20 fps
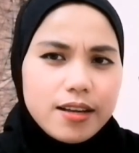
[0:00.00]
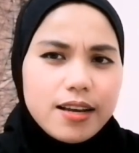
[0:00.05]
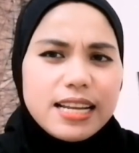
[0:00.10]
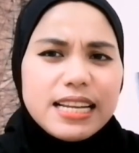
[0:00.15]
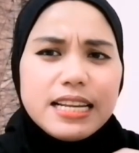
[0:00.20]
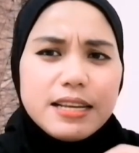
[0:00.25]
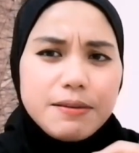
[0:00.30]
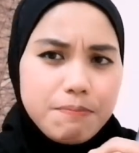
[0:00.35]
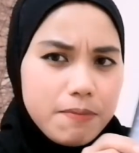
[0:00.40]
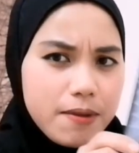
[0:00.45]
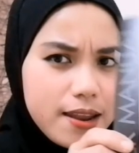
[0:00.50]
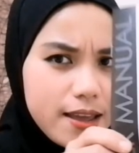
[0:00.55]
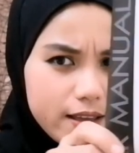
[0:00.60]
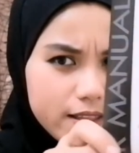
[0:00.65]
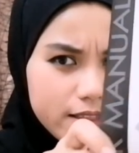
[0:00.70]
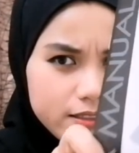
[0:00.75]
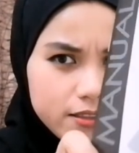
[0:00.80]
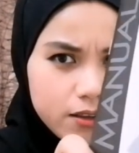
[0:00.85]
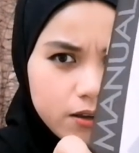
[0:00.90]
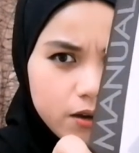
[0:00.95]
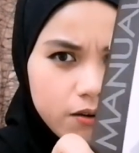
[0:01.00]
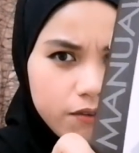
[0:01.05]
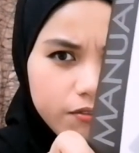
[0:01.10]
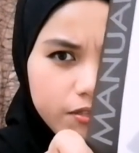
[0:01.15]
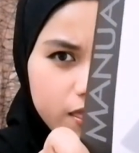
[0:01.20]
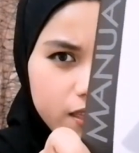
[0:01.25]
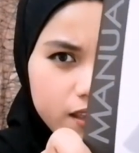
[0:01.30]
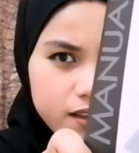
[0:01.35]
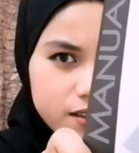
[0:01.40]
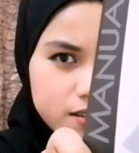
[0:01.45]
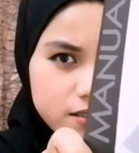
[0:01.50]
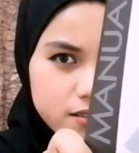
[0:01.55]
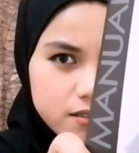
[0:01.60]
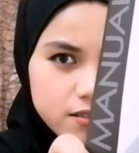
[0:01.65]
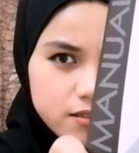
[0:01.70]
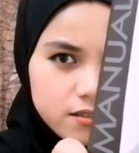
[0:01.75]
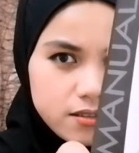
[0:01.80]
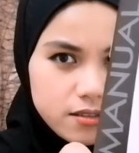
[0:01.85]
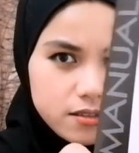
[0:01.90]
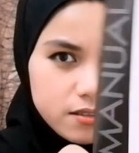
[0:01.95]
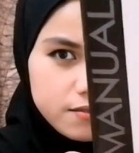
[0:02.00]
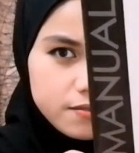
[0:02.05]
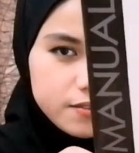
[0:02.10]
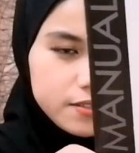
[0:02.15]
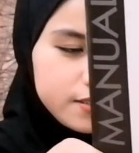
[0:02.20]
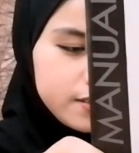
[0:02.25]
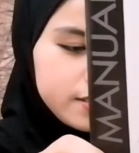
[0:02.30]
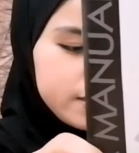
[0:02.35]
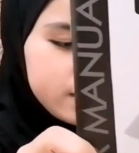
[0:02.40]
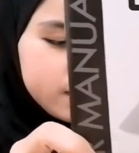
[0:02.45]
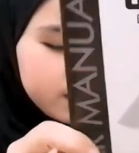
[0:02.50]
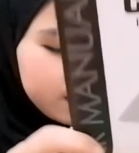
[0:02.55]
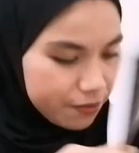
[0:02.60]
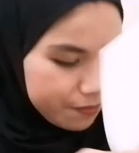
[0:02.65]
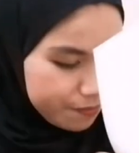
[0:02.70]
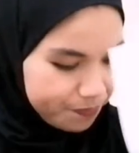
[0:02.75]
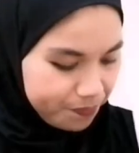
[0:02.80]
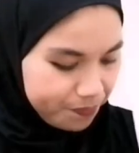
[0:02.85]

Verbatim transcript: leaflet of this, yeah